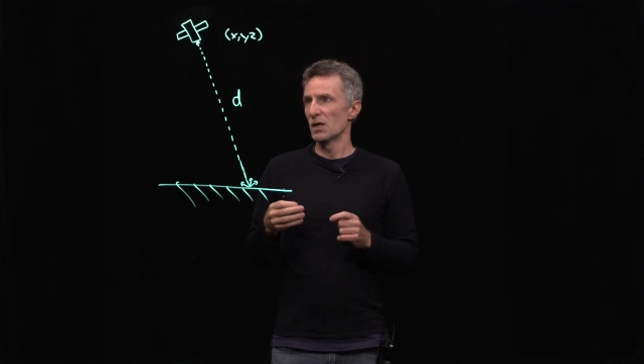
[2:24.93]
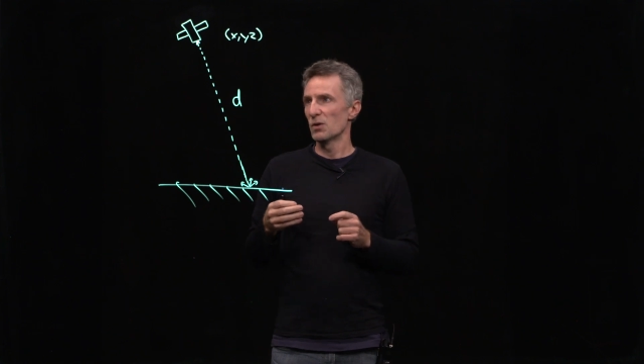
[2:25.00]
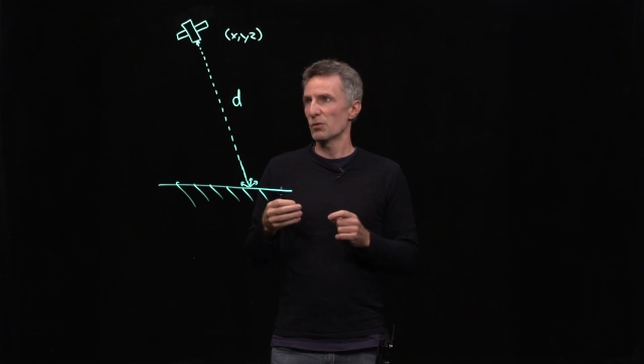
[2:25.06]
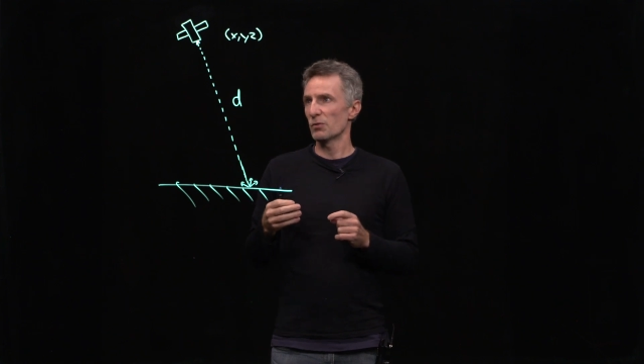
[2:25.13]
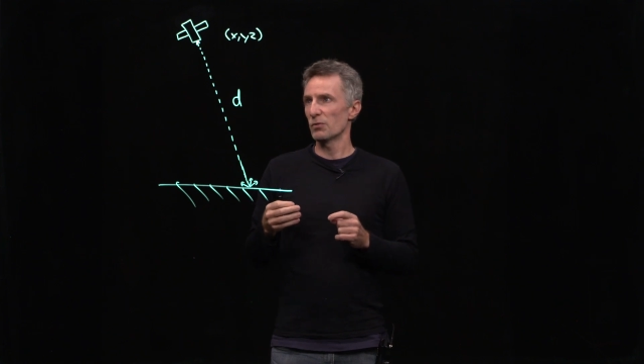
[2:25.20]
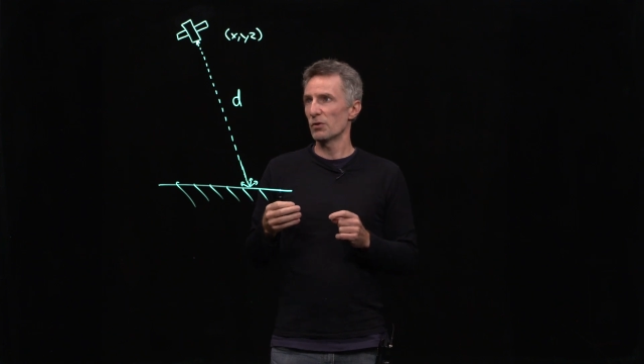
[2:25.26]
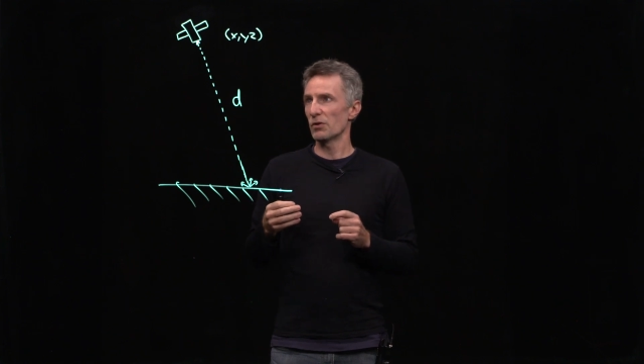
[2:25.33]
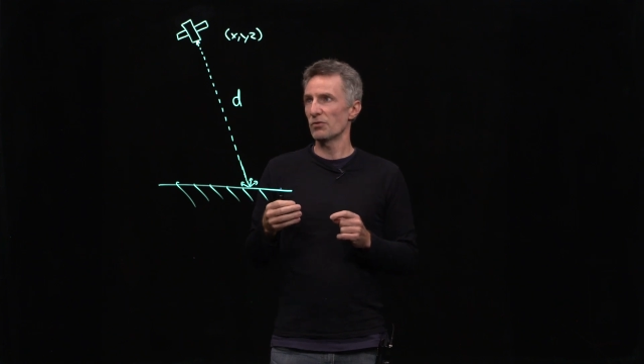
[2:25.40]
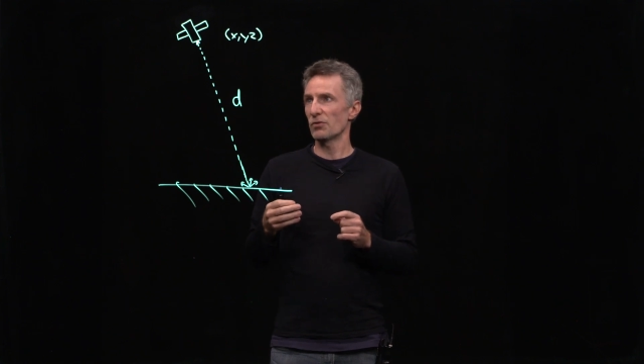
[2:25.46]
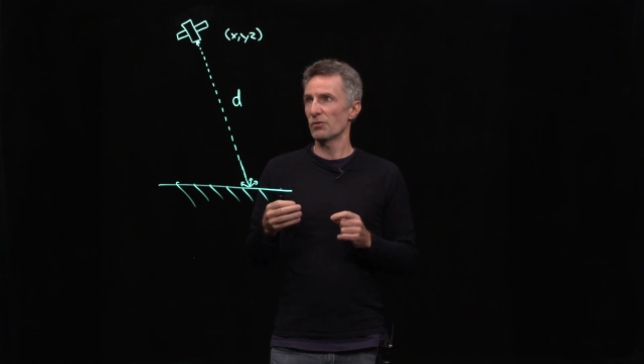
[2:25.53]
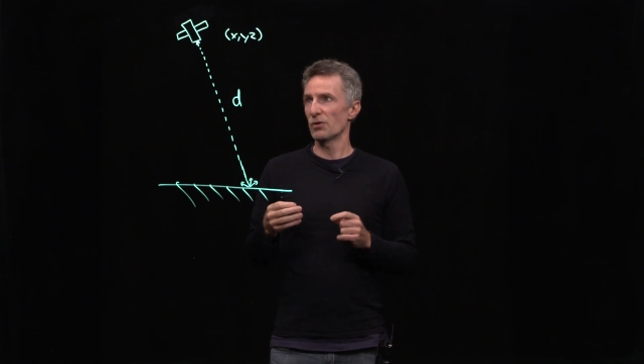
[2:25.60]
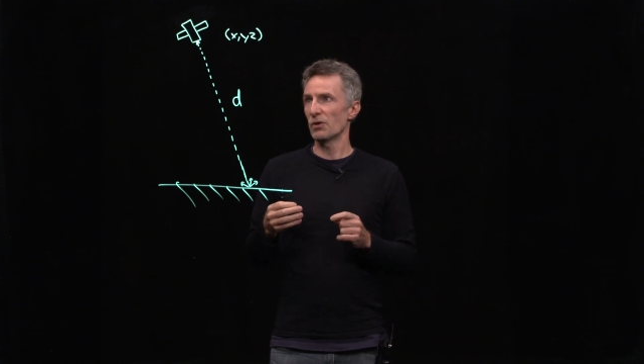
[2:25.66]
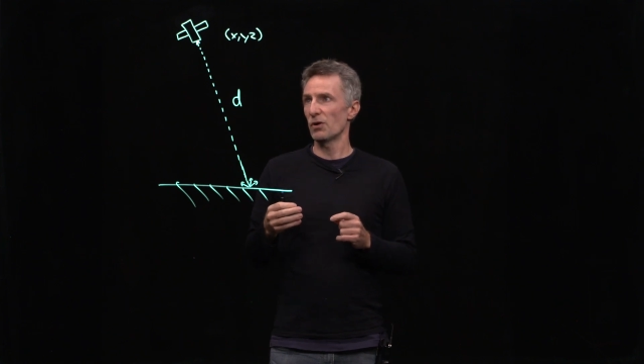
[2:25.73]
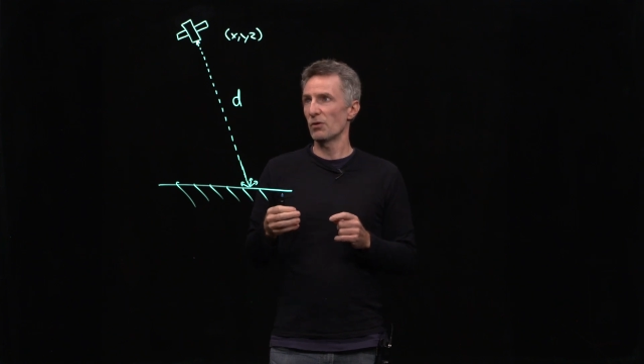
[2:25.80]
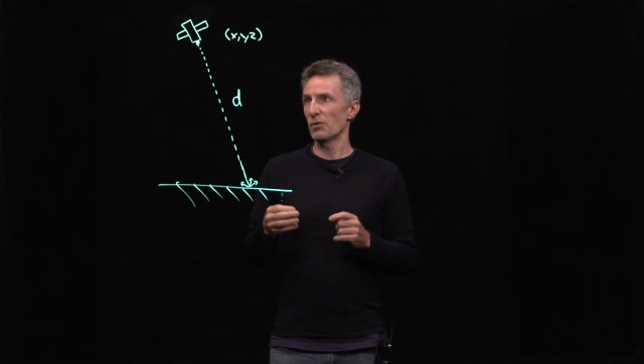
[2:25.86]
but we also
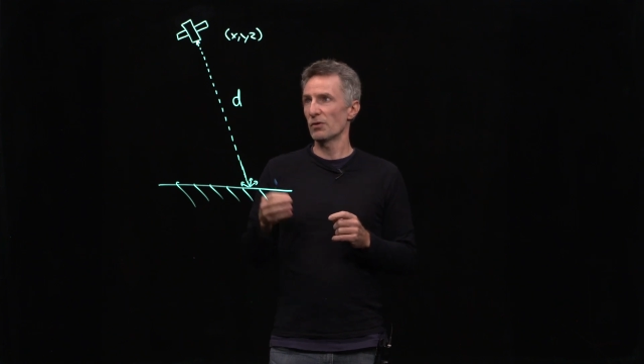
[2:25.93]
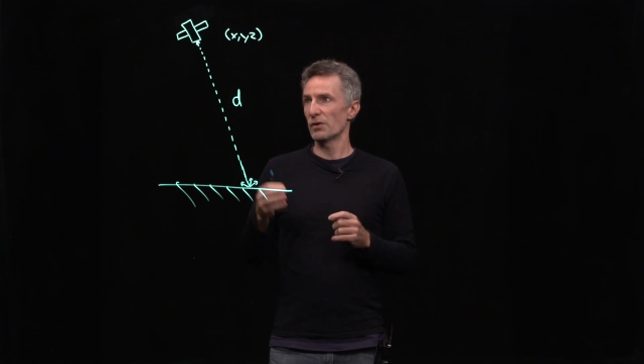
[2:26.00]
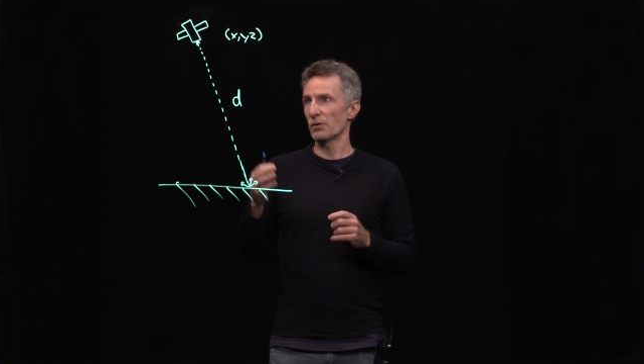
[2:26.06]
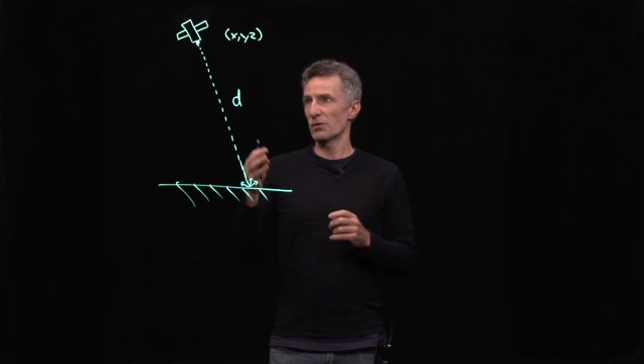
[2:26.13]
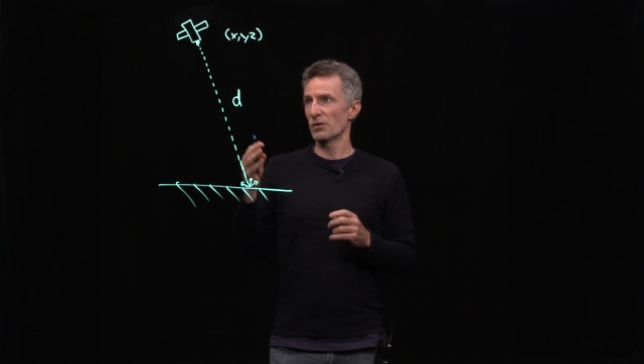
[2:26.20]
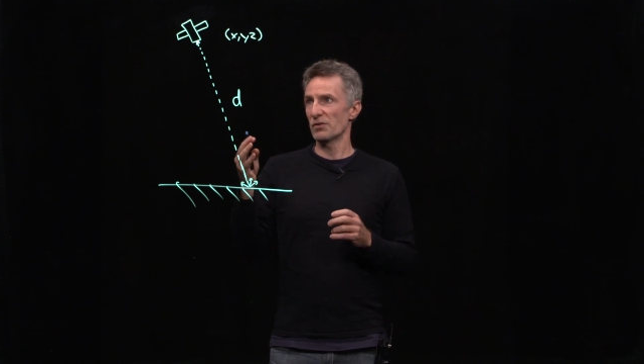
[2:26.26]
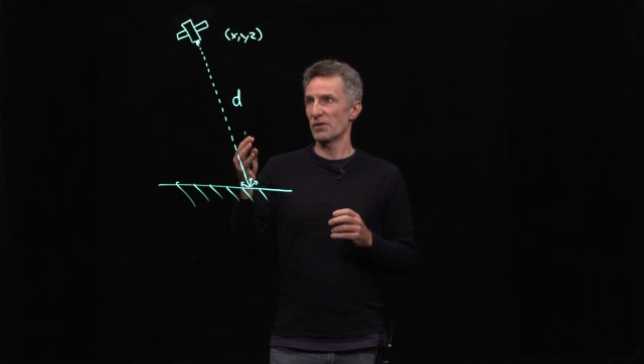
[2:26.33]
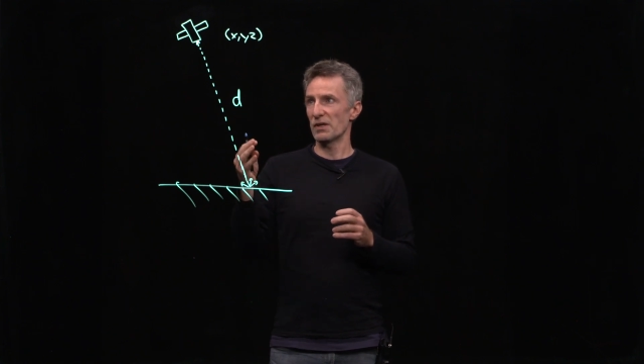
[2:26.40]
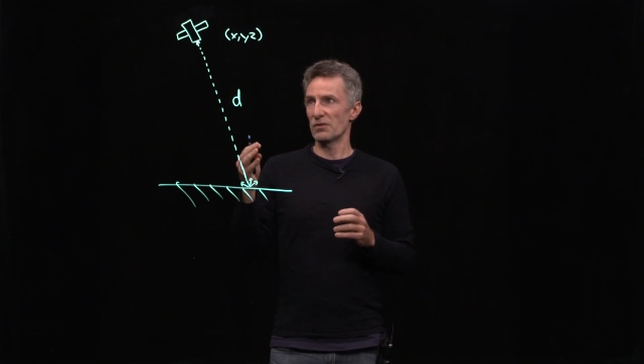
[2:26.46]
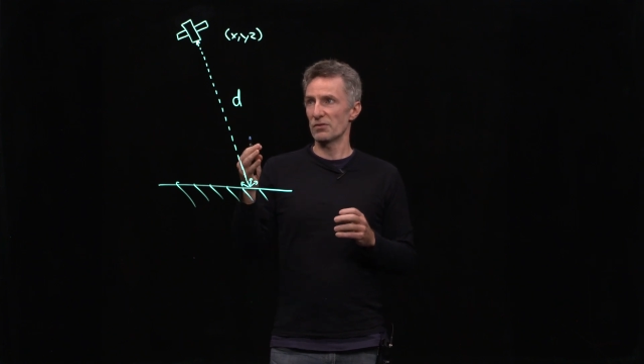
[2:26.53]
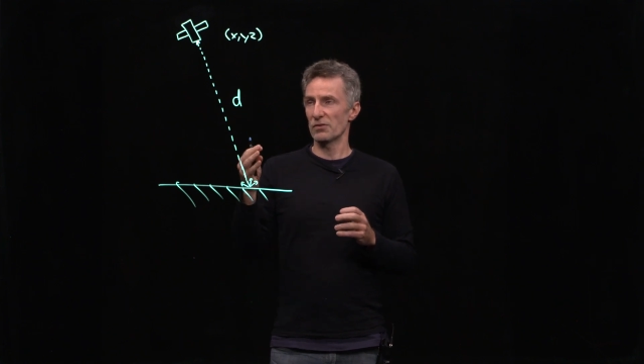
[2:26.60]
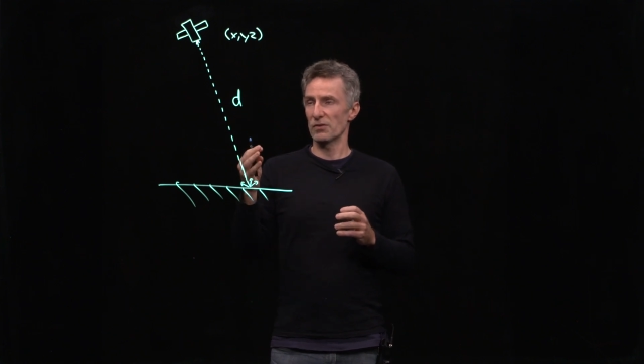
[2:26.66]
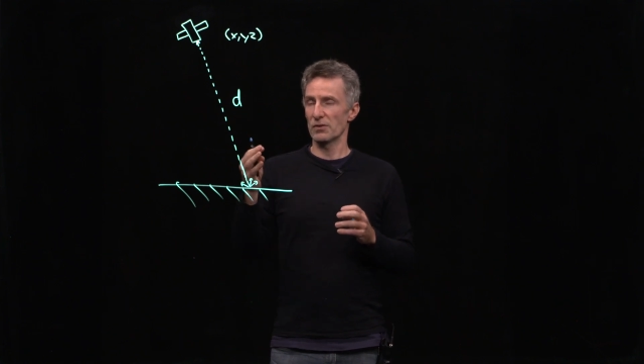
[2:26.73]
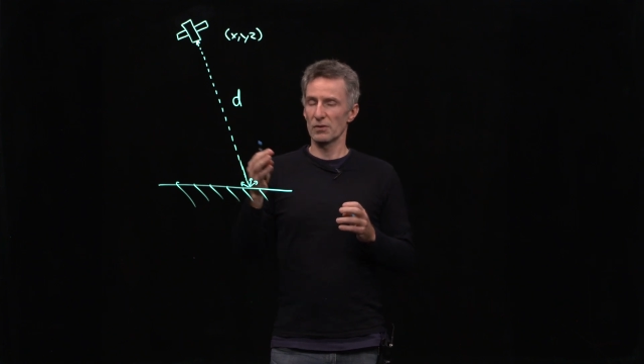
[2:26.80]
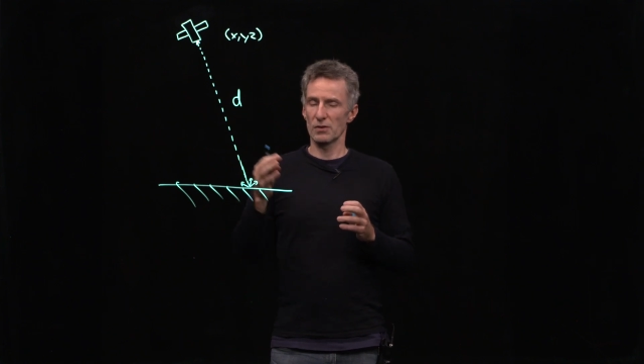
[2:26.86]
know the
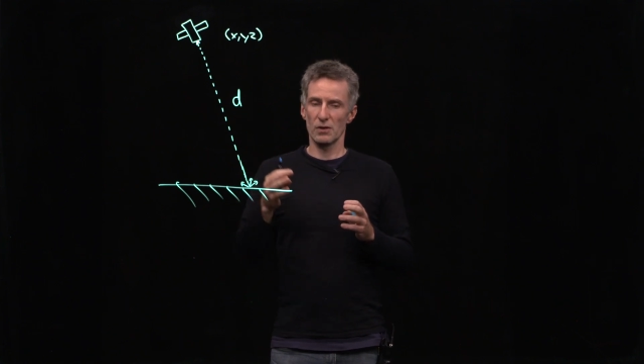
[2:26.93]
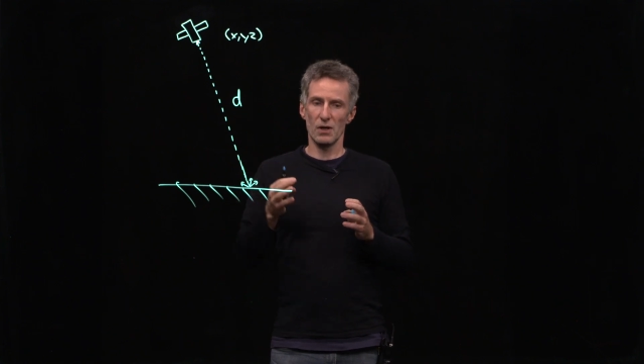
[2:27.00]
orientation